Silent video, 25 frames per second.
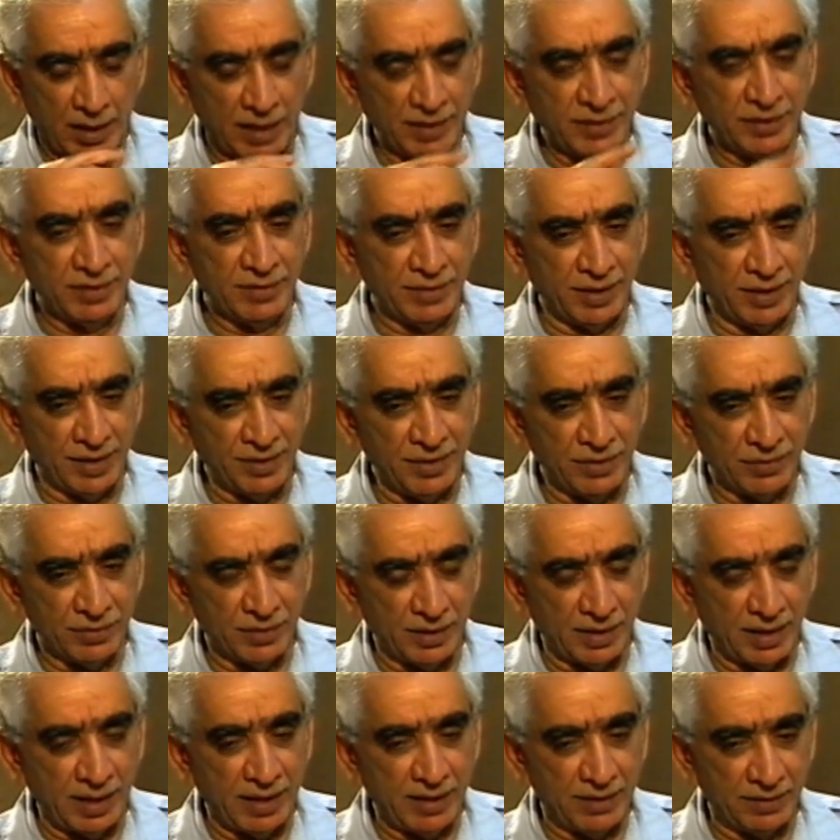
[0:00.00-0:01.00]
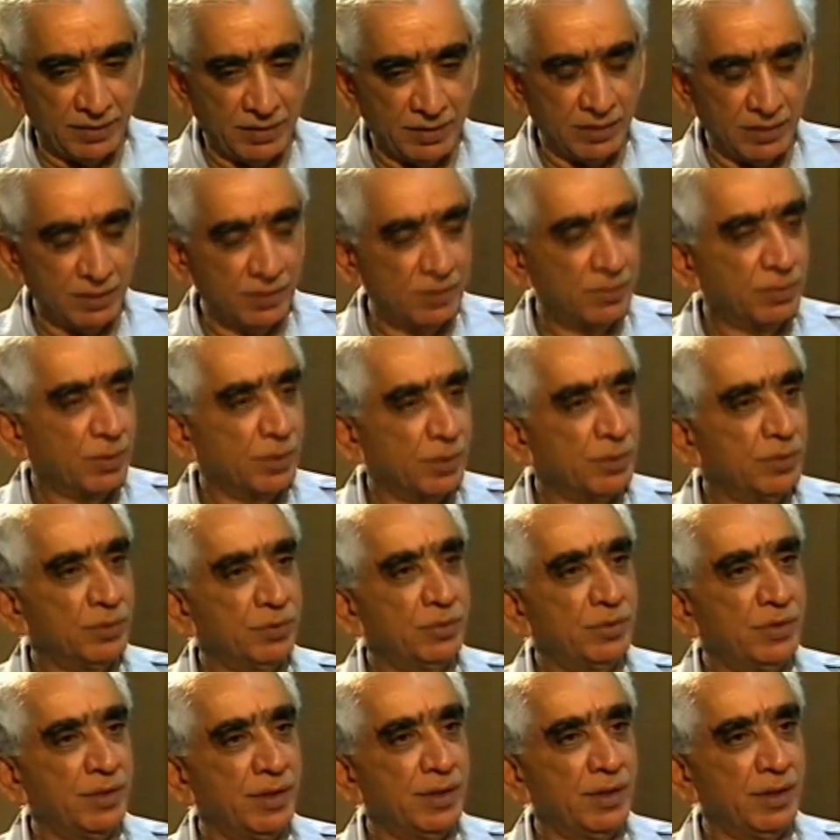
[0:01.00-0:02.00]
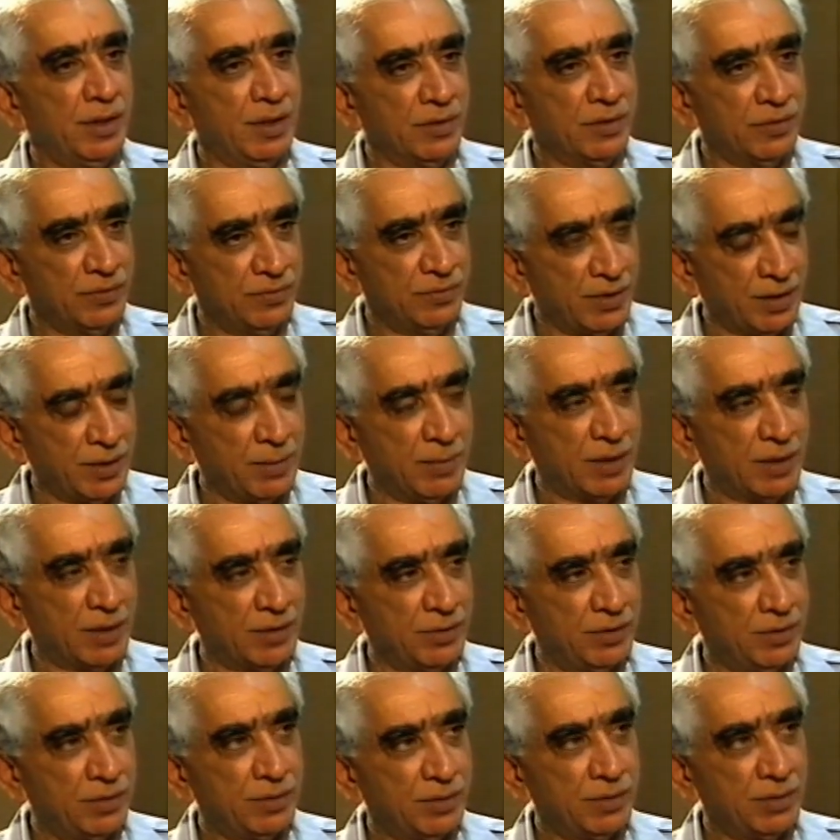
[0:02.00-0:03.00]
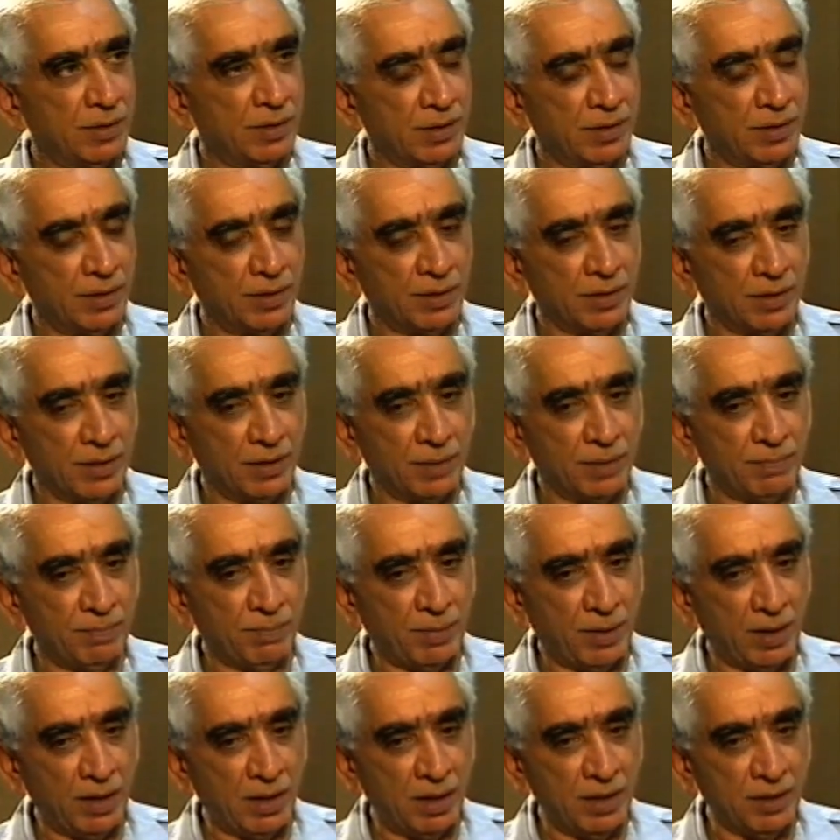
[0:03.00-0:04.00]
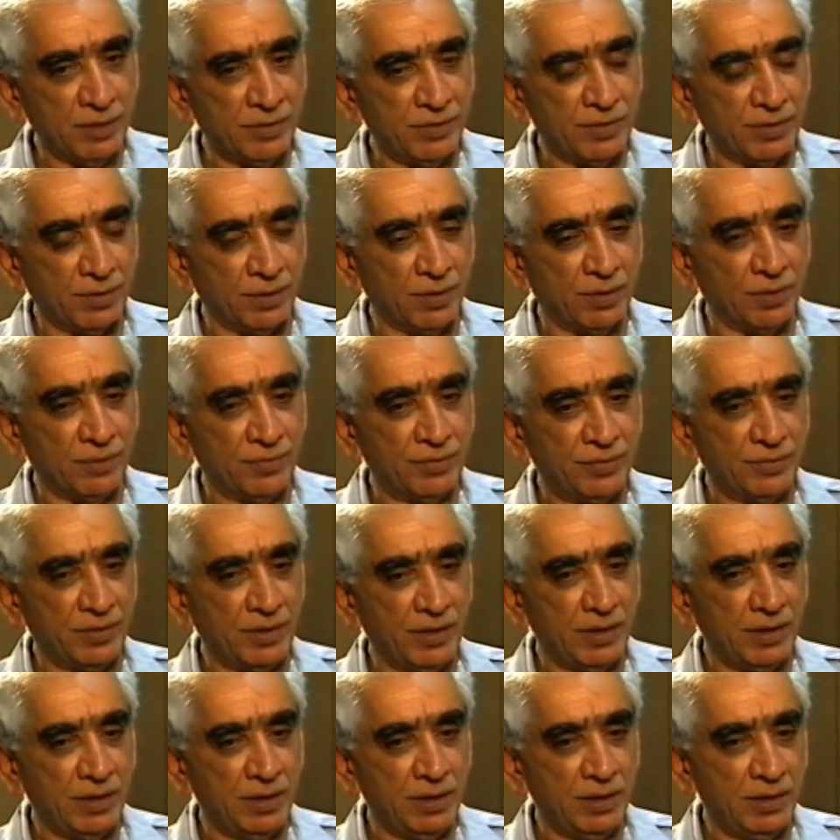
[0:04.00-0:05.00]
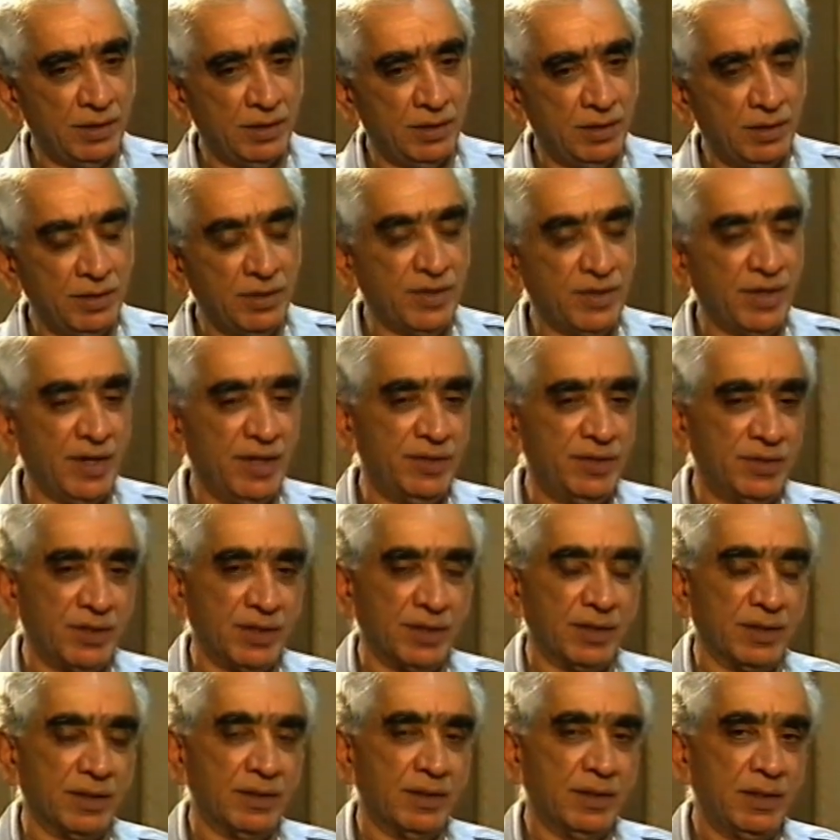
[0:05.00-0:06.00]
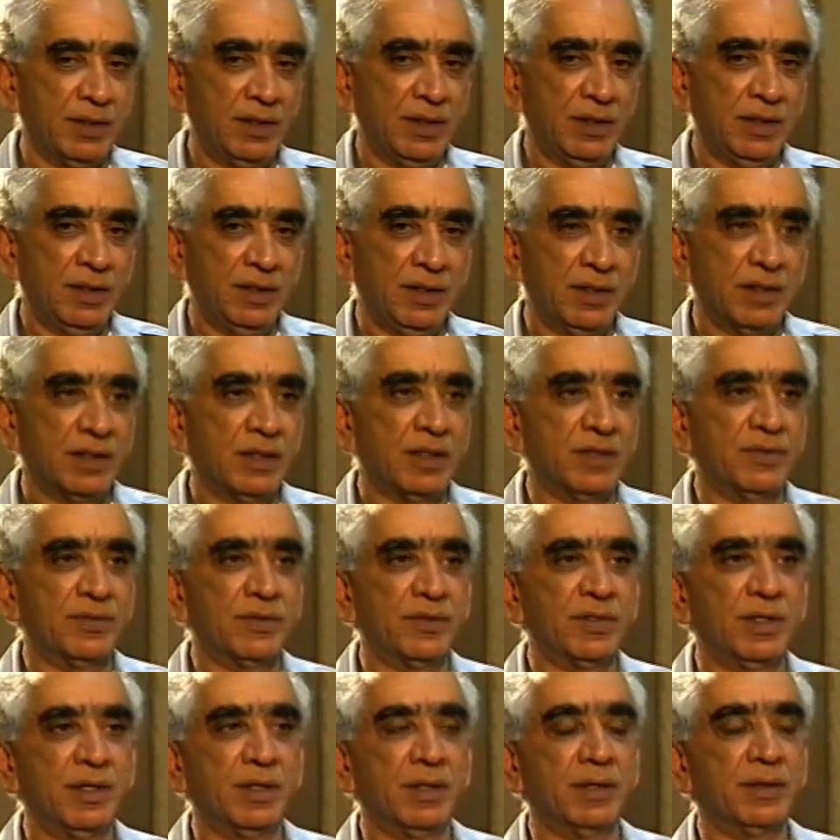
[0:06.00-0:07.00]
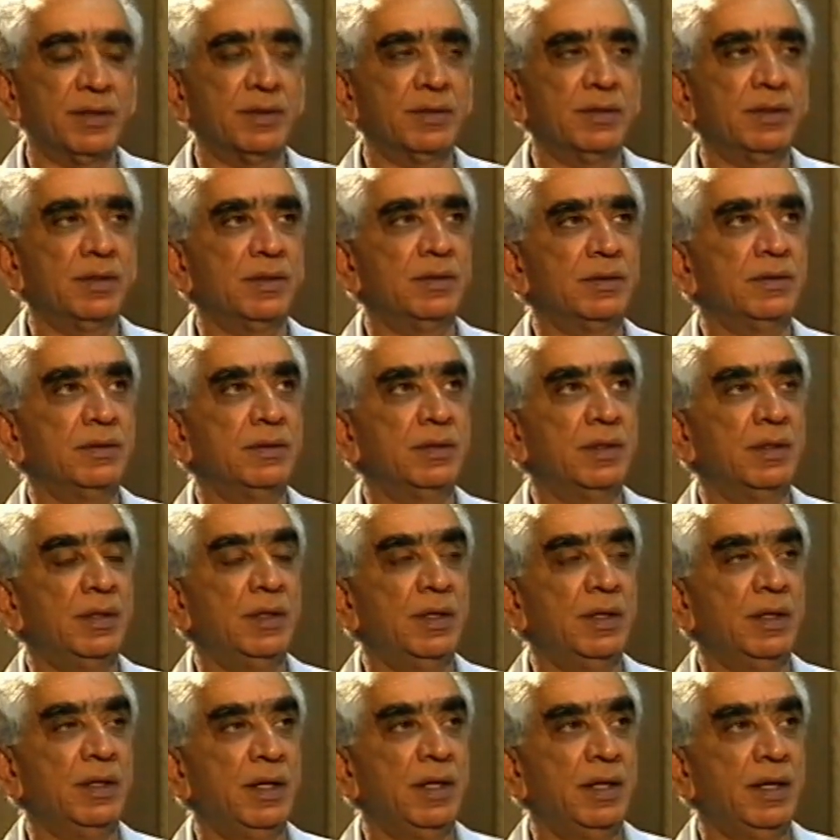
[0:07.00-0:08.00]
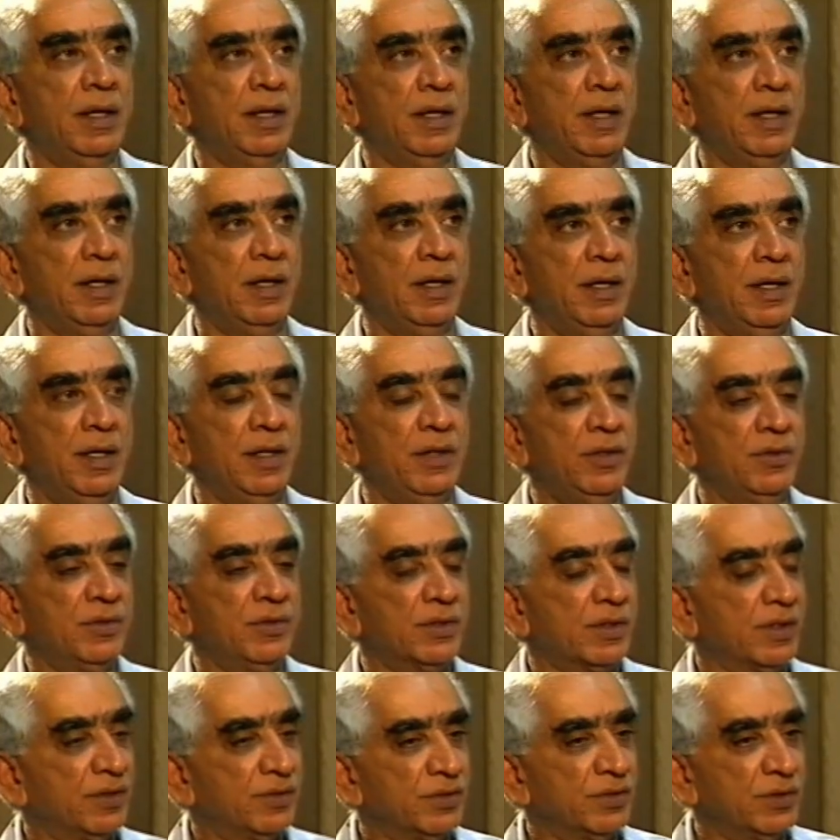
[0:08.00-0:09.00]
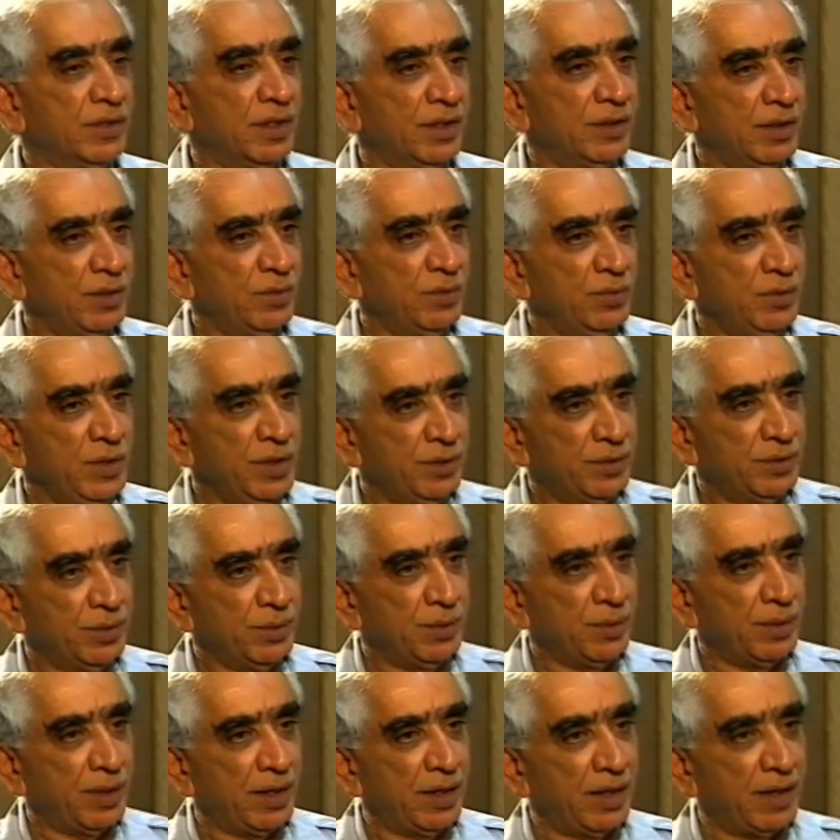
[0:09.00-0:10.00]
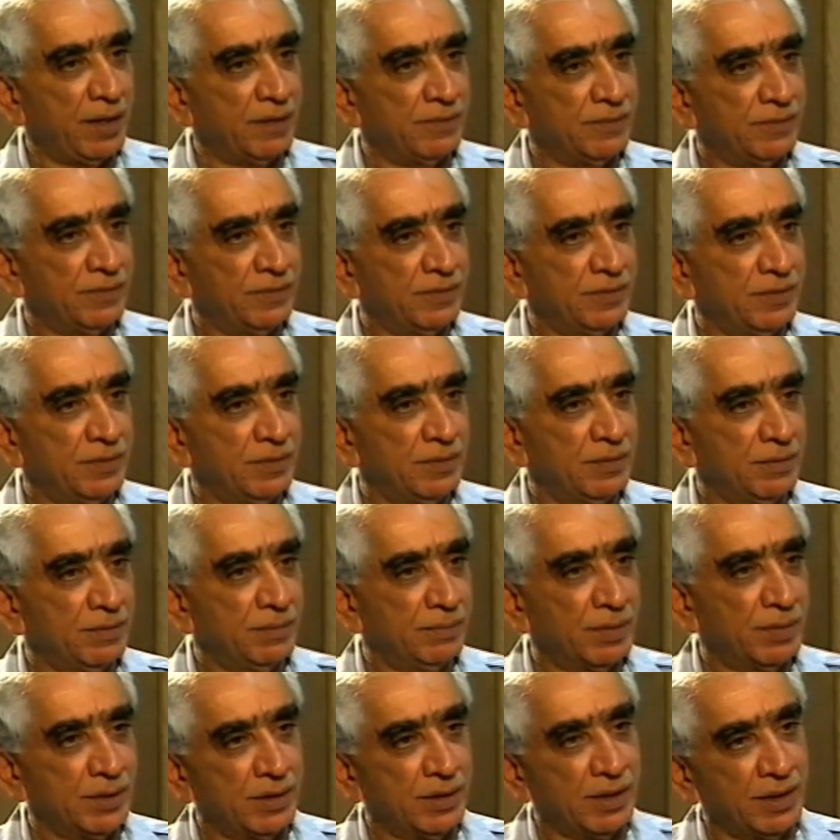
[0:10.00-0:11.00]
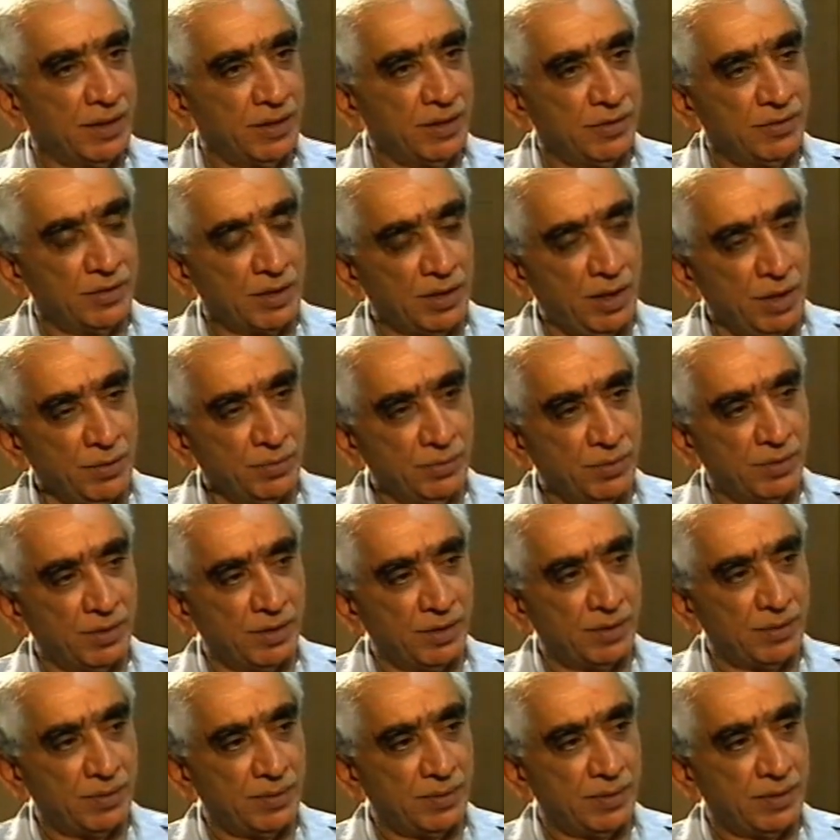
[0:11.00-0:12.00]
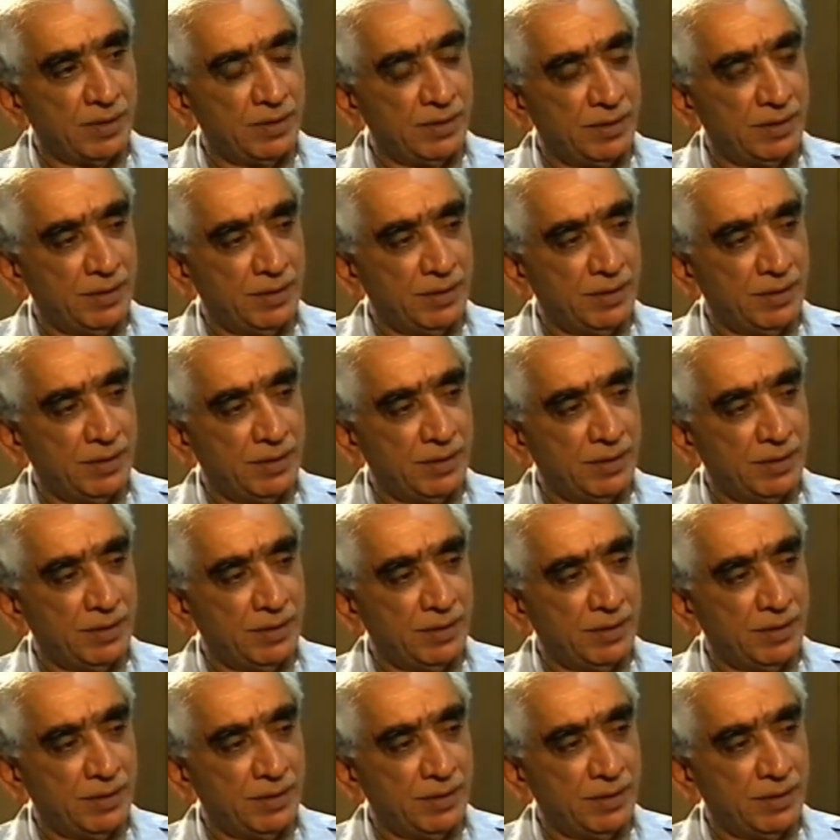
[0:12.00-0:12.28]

I think that is a reality. What you say is very much a part of the greater concern. It is a concern that we too have. but there is a counter to it.